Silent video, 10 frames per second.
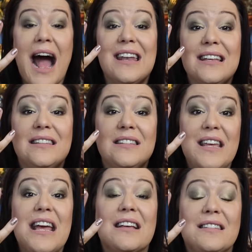and it's
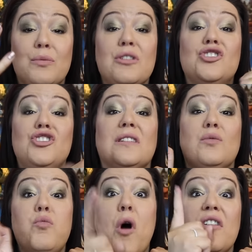six with
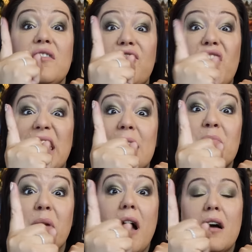just one
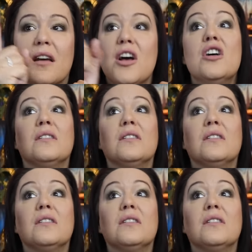freaking plug.